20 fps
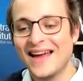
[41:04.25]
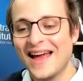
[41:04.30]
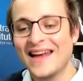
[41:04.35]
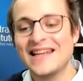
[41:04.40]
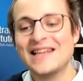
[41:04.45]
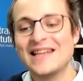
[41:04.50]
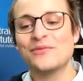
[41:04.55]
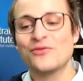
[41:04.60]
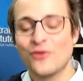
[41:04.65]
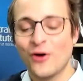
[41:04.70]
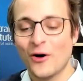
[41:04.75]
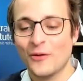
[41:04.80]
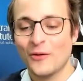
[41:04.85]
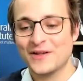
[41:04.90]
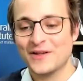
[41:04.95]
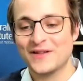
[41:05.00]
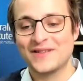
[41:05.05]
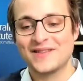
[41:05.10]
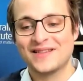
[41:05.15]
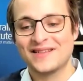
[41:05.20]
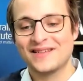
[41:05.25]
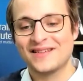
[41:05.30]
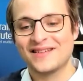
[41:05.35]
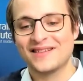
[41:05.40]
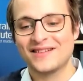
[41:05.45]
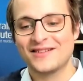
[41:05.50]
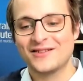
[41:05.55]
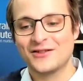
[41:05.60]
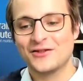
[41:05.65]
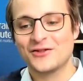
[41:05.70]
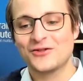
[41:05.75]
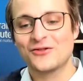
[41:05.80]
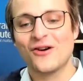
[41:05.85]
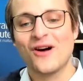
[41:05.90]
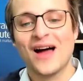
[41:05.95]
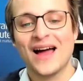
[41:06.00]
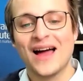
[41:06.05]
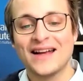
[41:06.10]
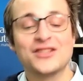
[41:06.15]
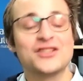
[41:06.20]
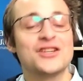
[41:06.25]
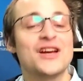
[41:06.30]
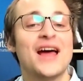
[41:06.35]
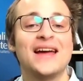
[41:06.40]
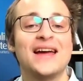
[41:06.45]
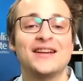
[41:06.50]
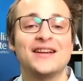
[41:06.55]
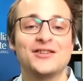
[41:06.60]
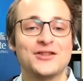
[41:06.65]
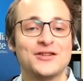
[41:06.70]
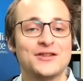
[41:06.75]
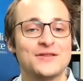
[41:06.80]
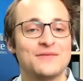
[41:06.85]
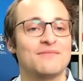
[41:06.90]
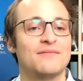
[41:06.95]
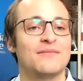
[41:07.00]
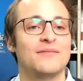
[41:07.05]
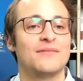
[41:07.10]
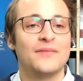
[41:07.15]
any promise to try and change